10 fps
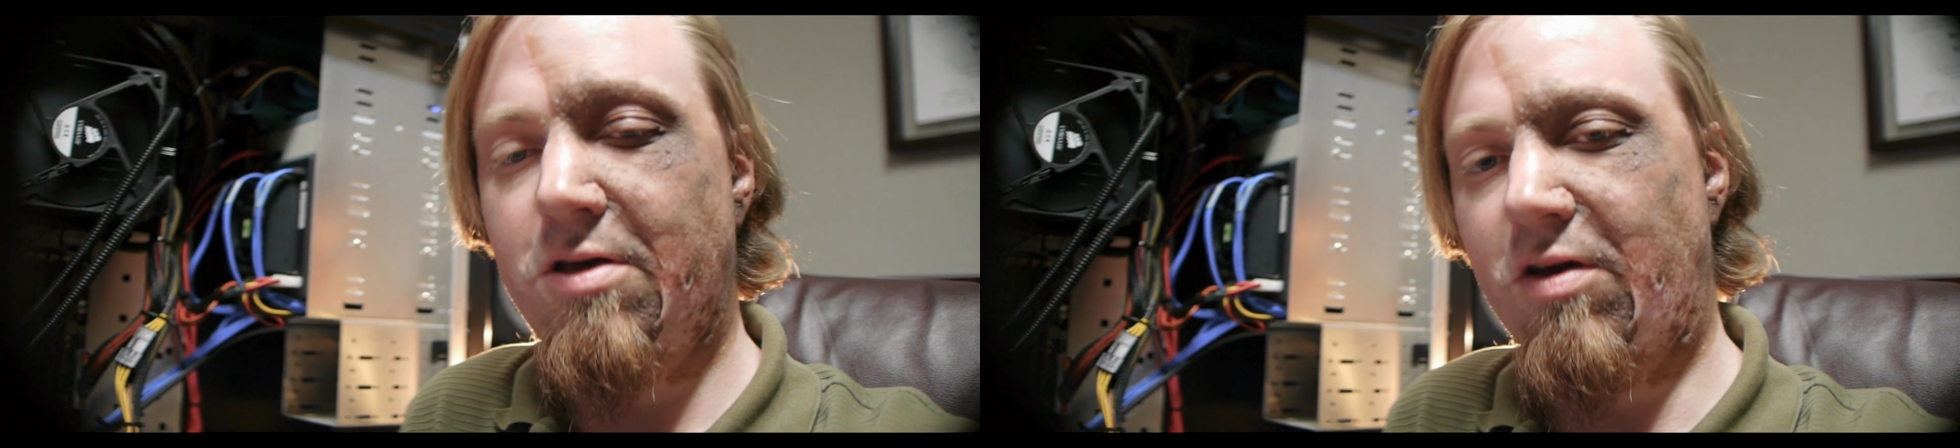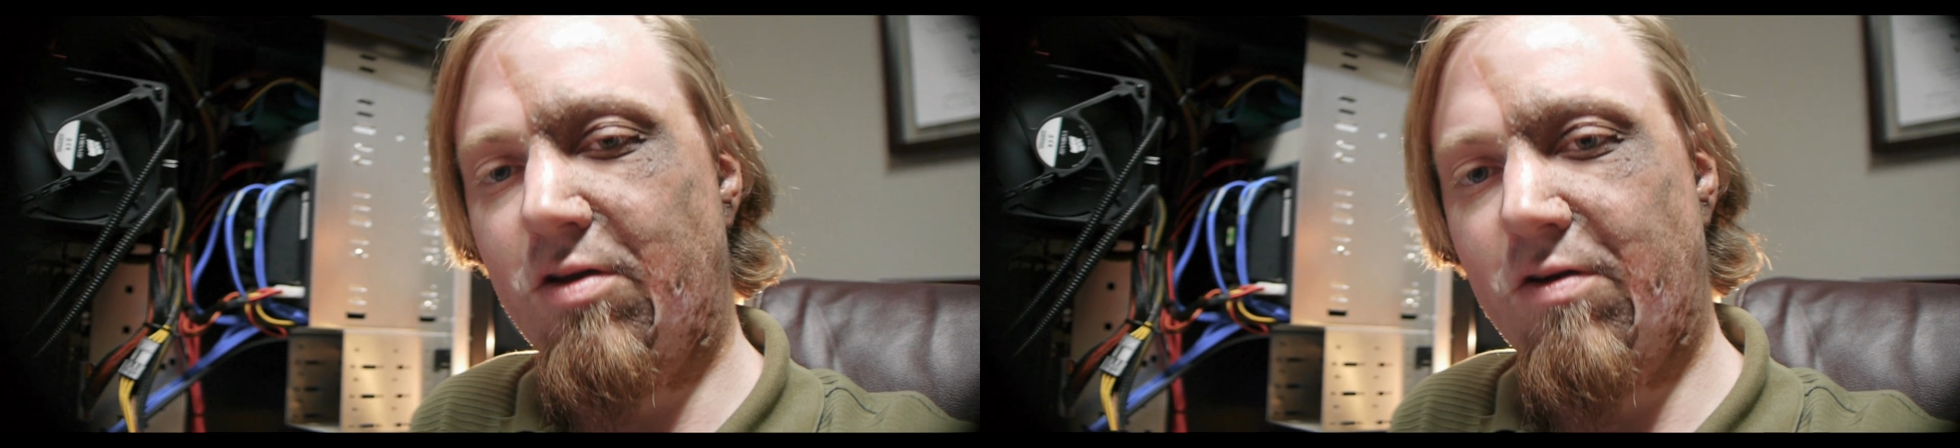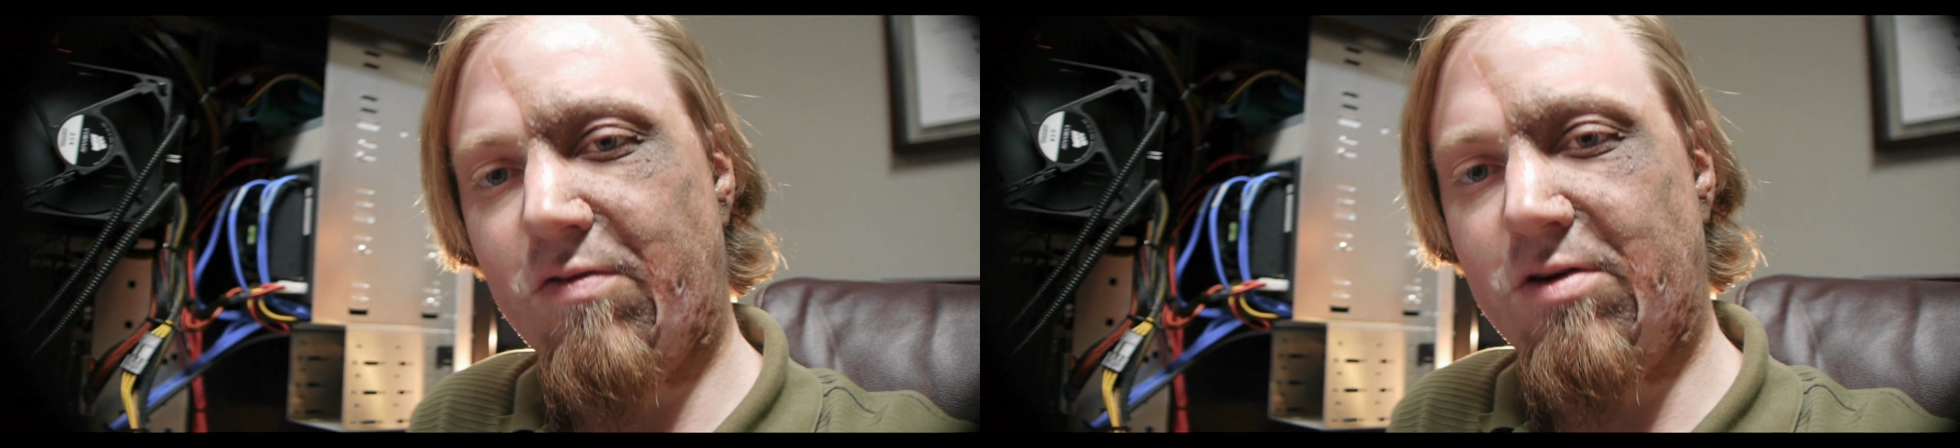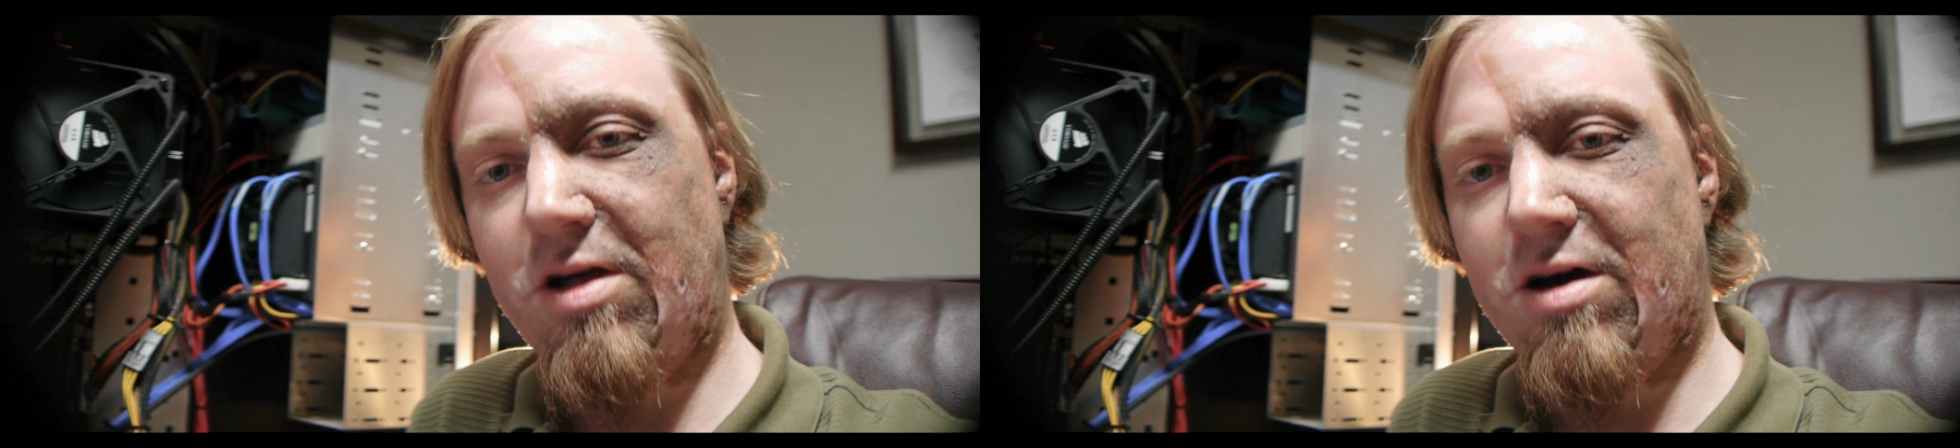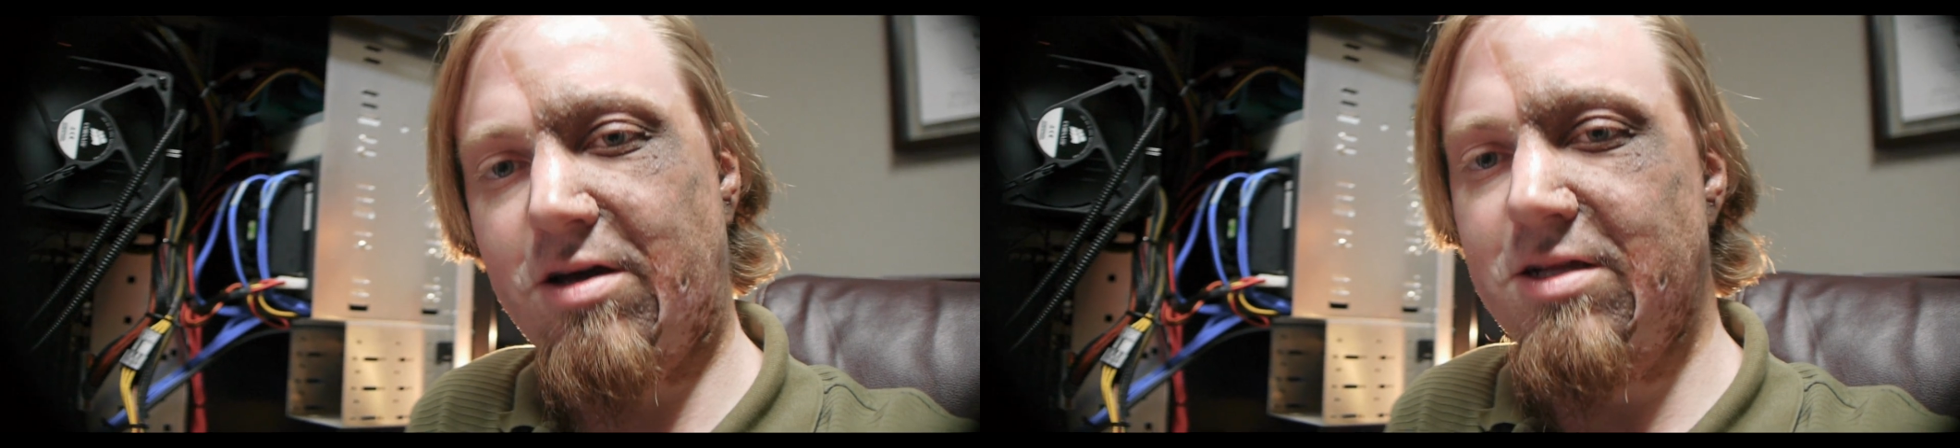You can
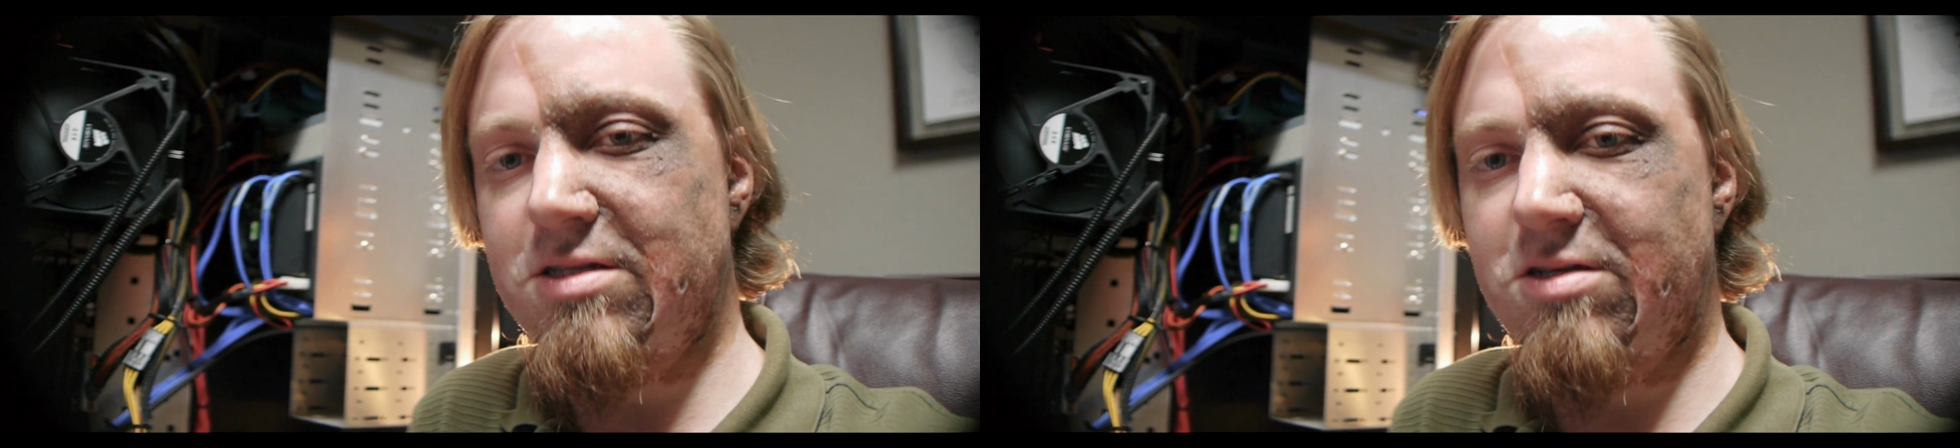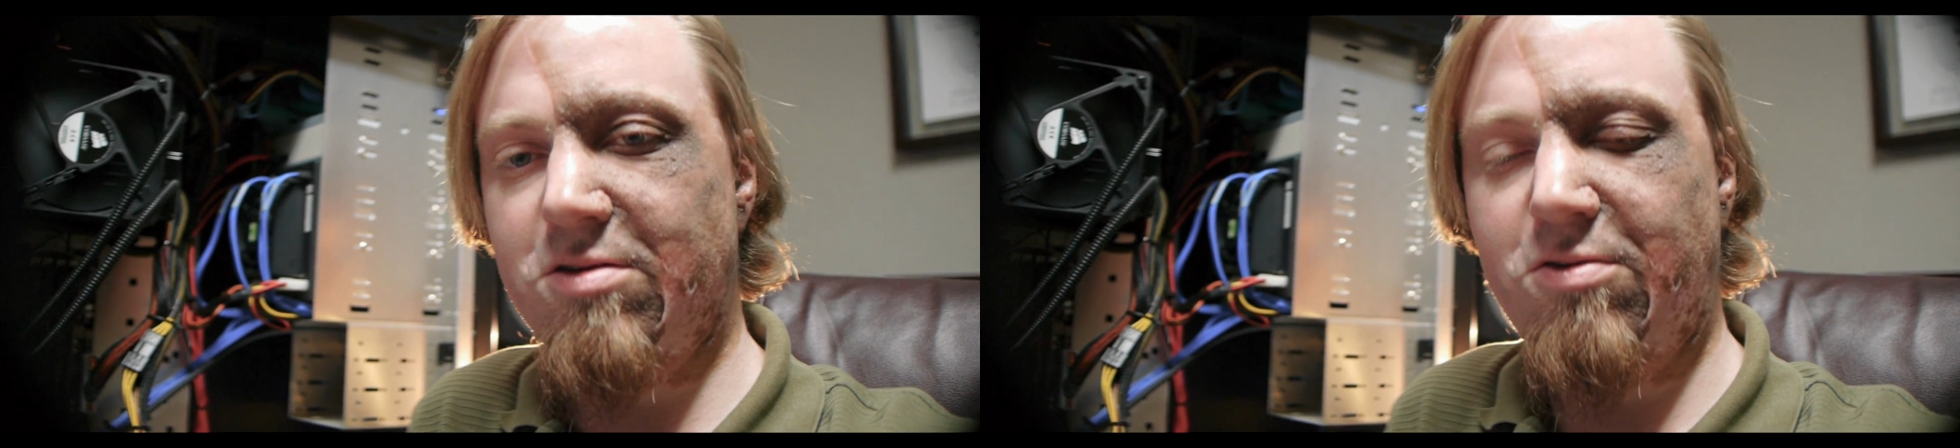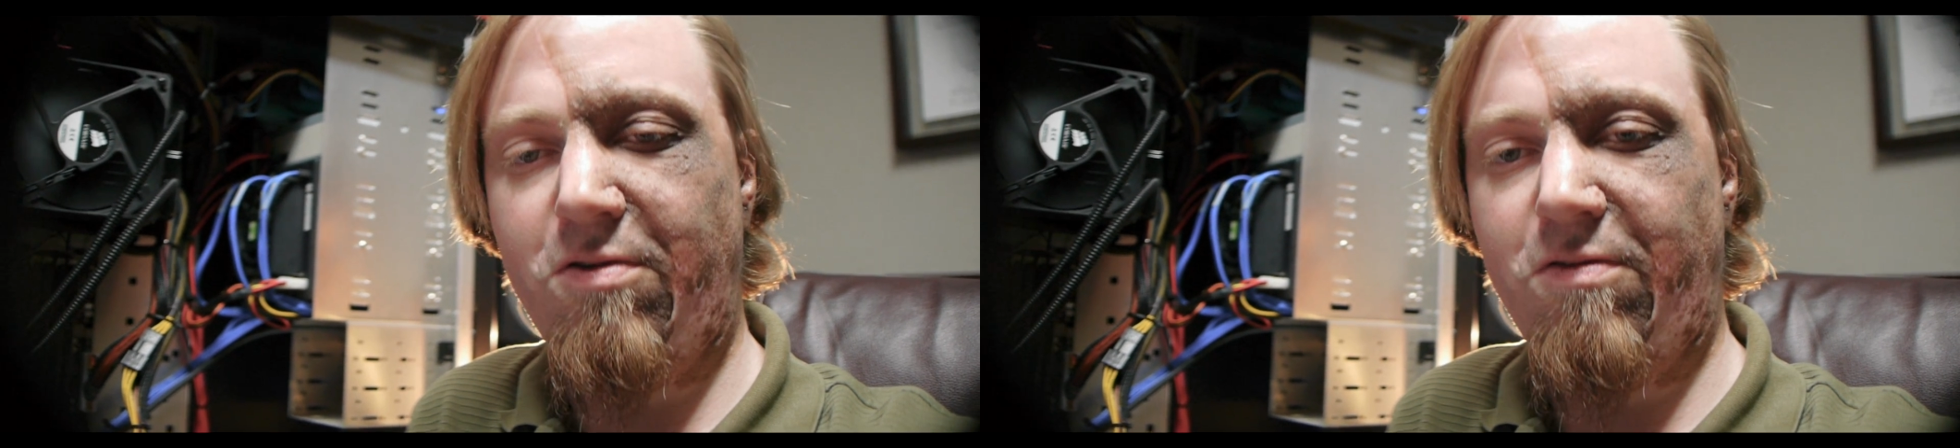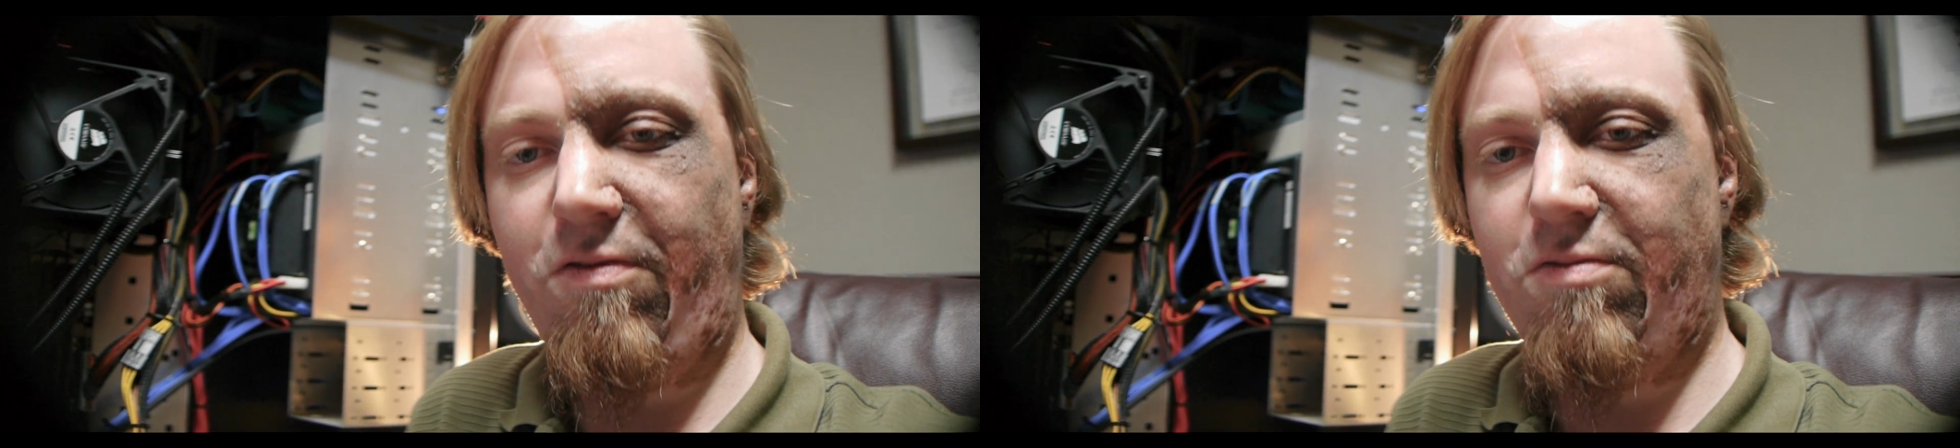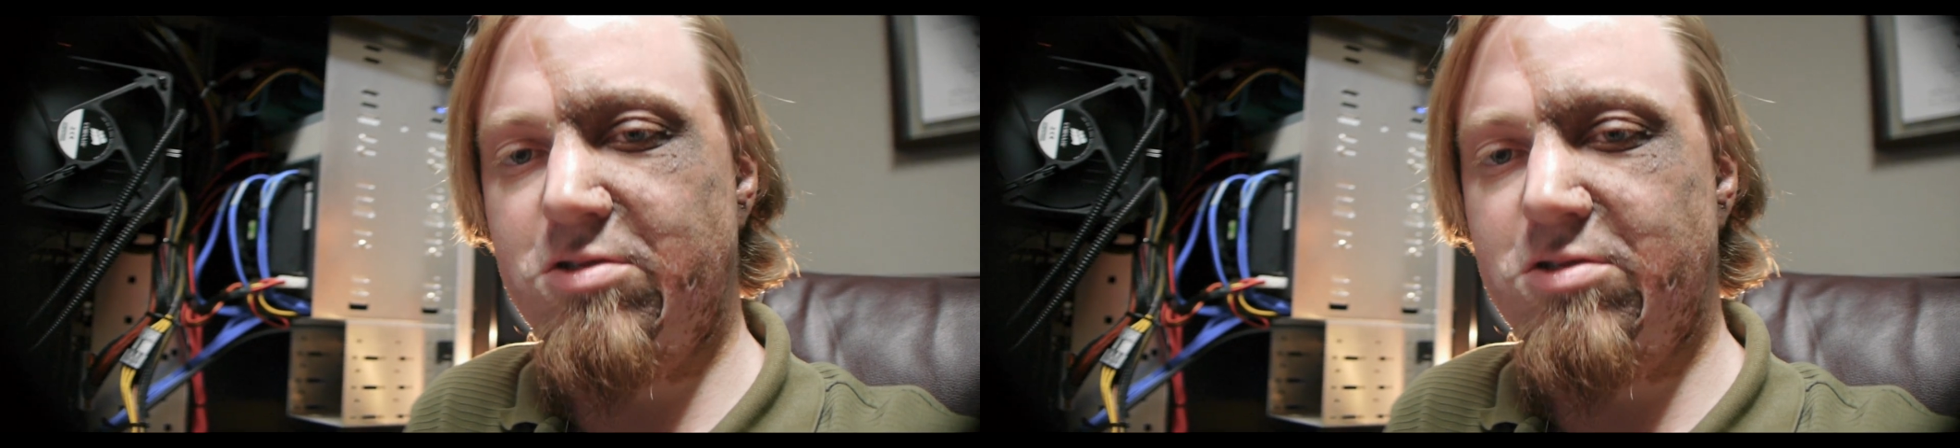overclock it to